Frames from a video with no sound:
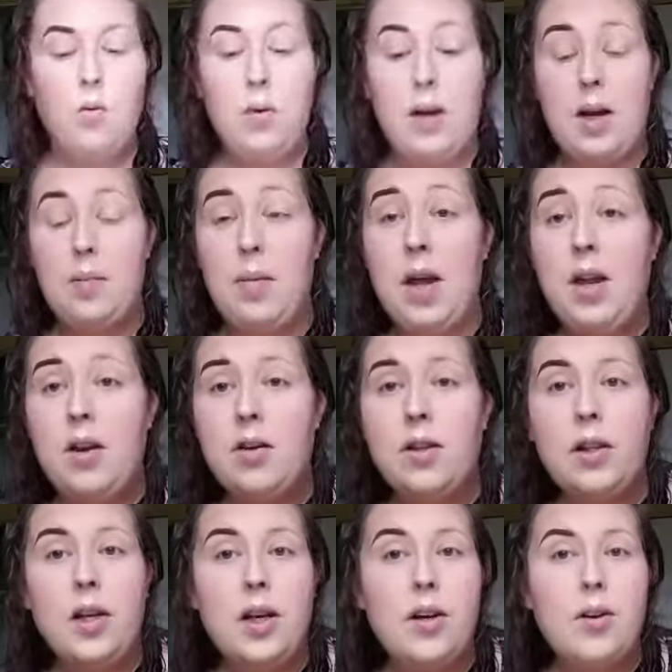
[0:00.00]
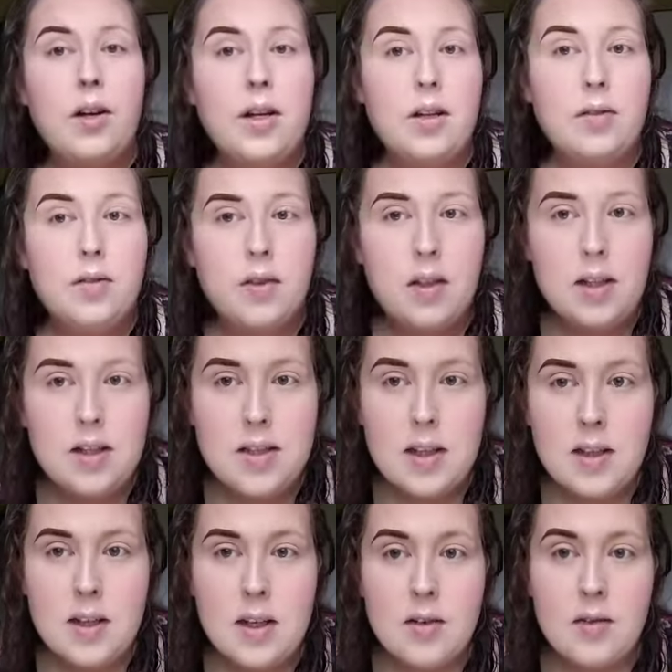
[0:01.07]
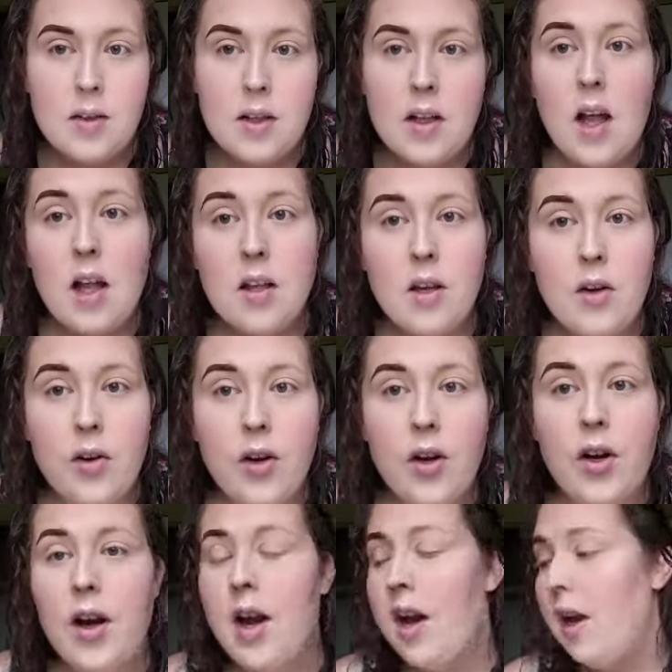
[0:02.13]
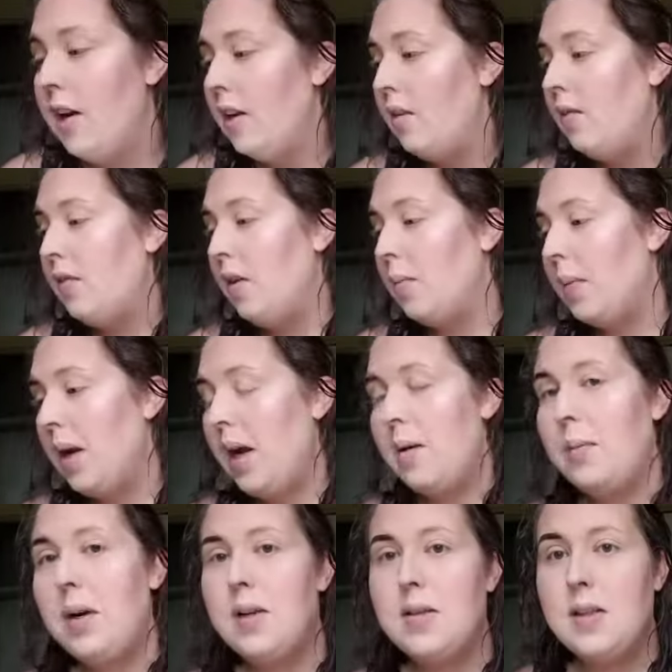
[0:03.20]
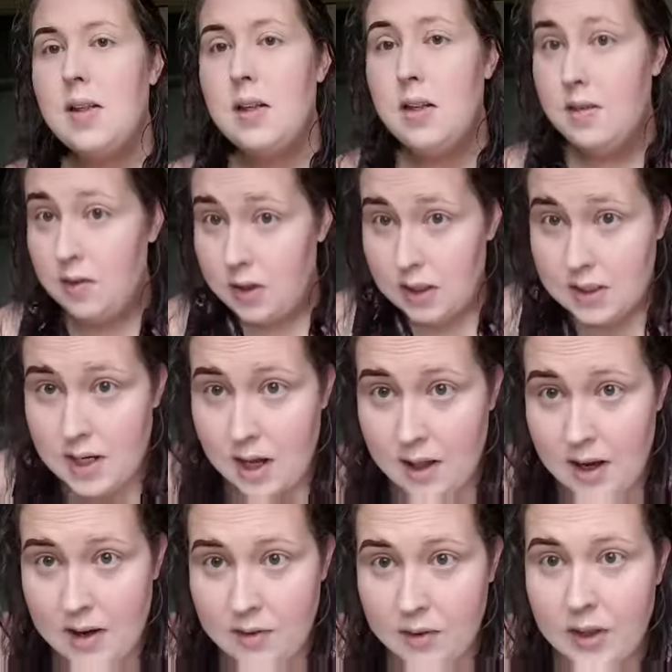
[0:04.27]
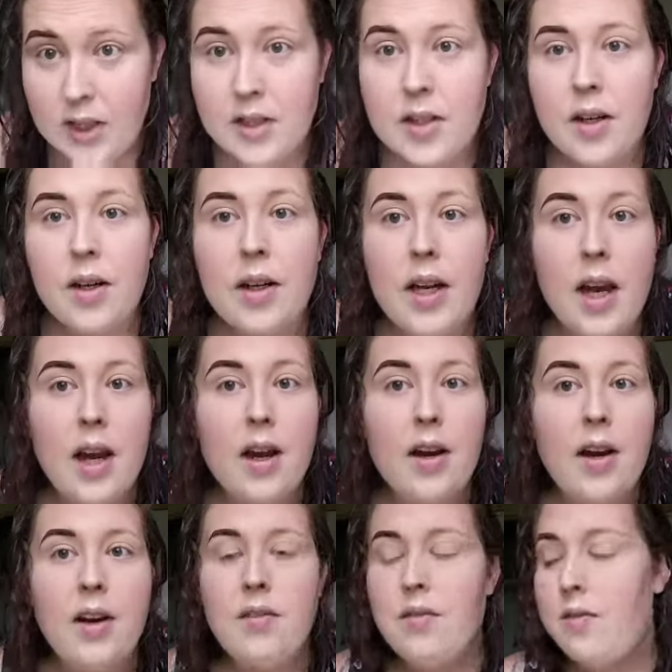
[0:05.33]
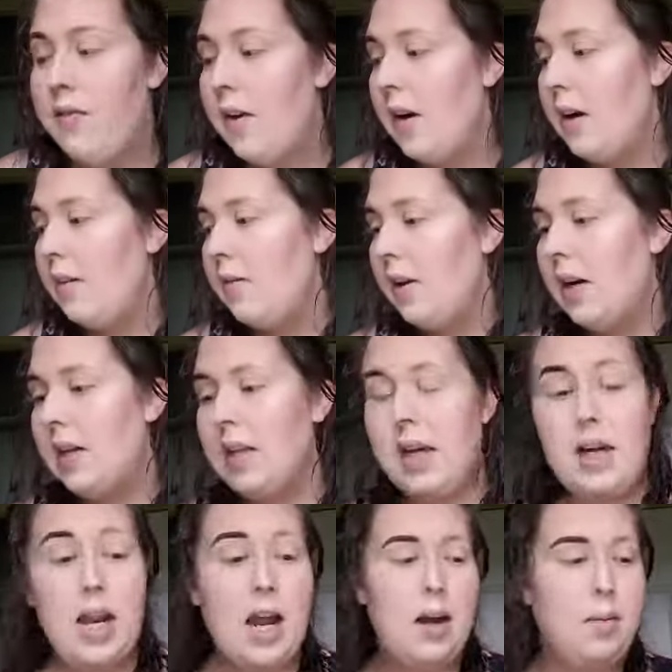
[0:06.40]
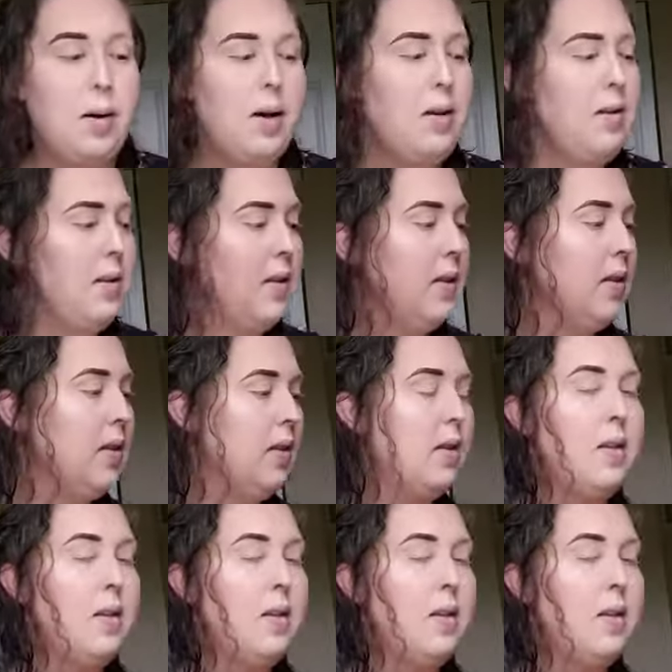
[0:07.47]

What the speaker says: When I'm not on the go, I definitely sit there for a lot longer and fill my eyebrows in. If you can tell, I have really dark hair and very, very light eyebrows.